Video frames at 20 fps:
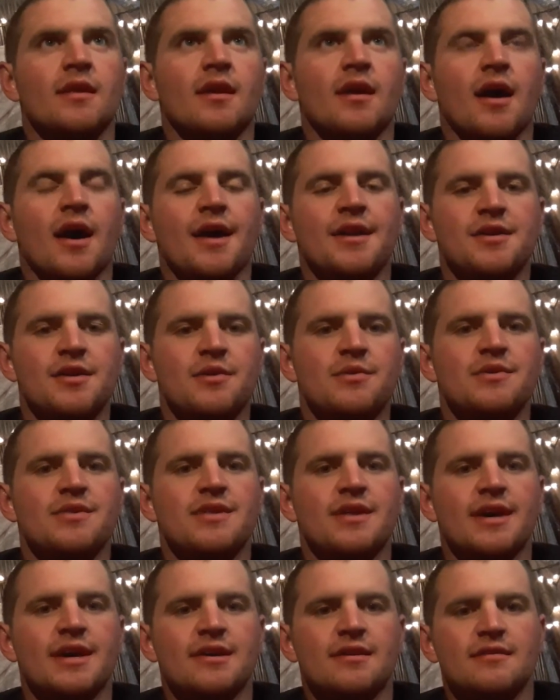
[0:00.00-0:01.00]
I'd go with
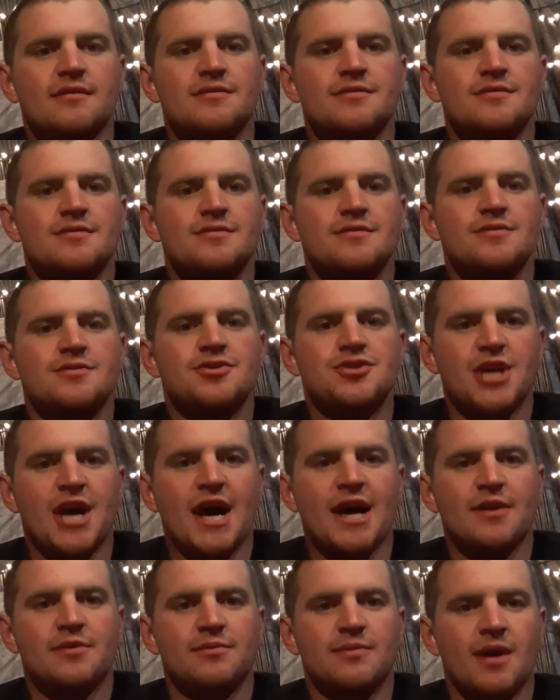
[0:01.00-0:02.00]
like
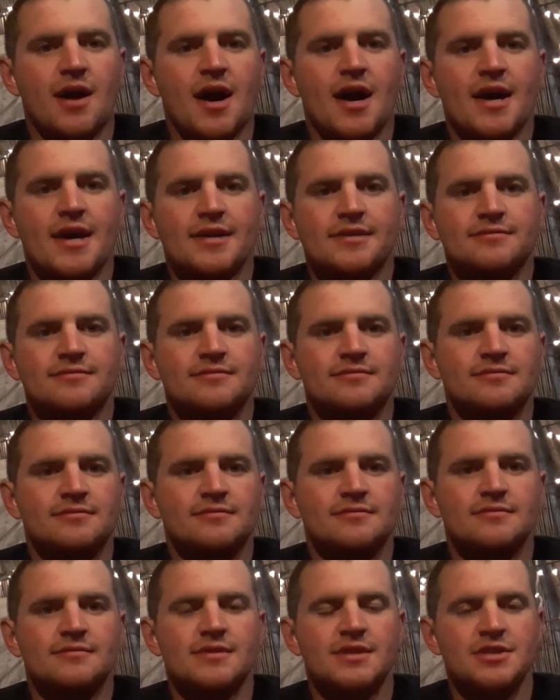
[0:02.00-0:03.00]
Jack Rye,
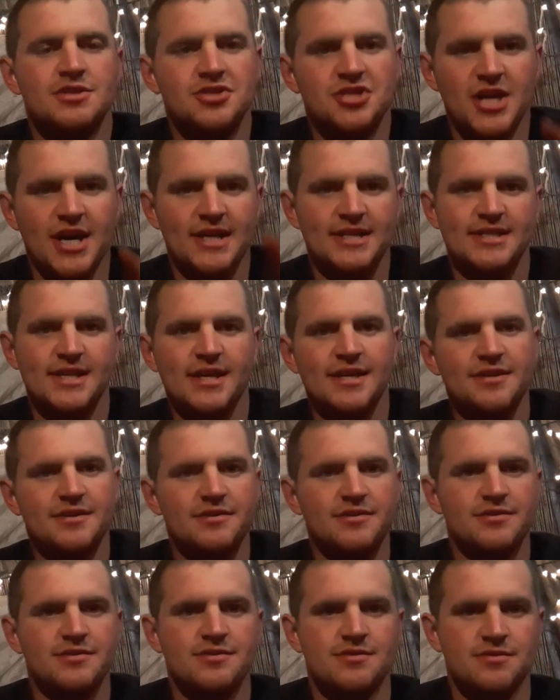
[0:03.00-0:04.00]
the Jack
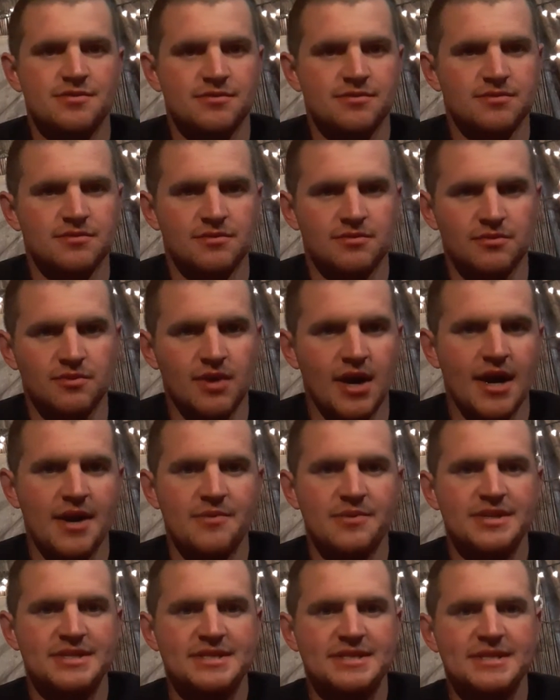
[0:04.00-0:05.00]
Daniels rye
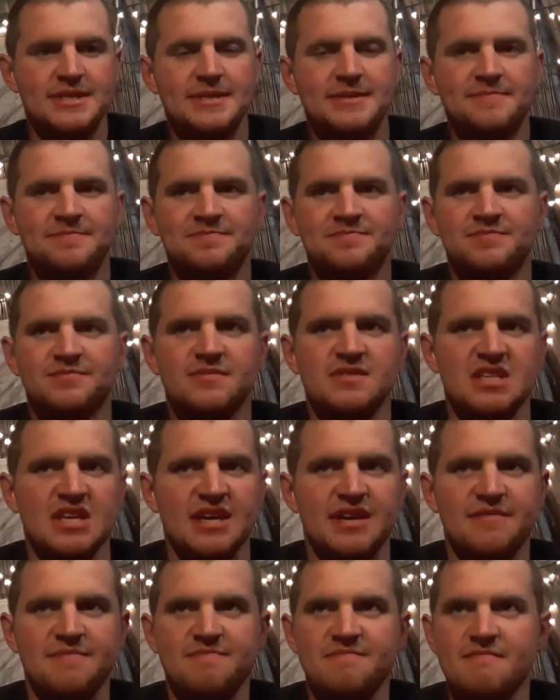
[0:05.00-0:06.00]
whiskey. It's
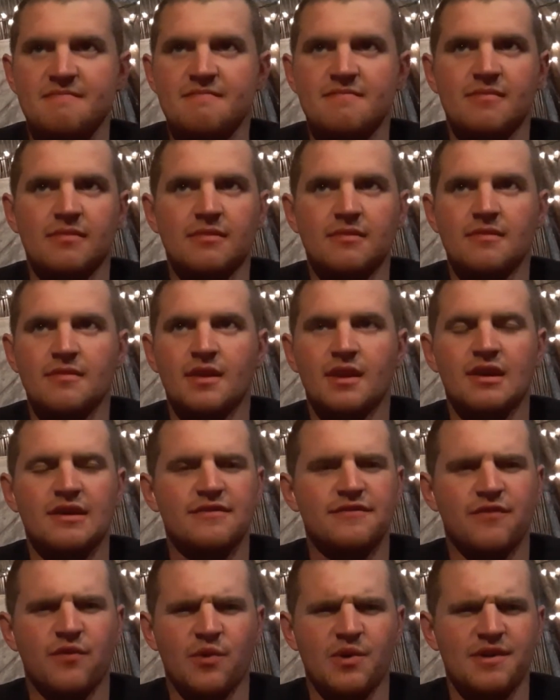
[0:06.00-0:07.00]
like
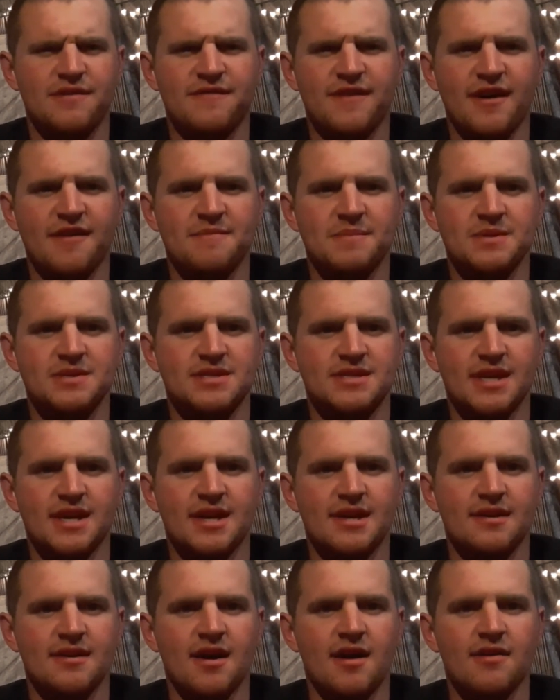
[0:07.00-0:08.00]

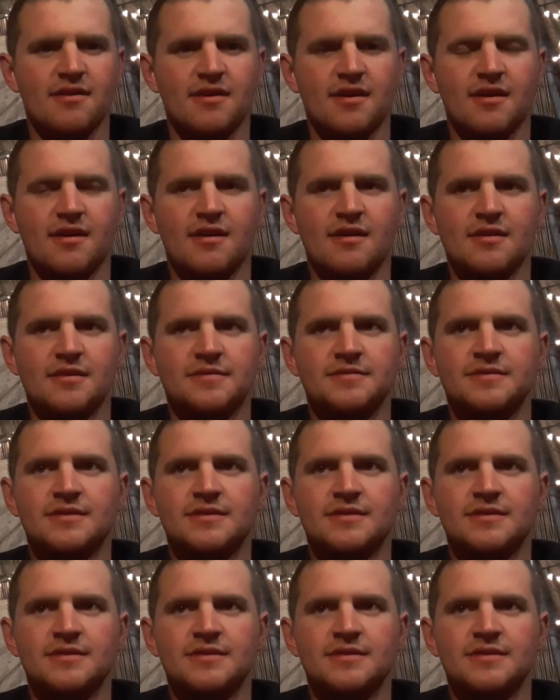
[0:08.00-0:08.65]
45% alcohol.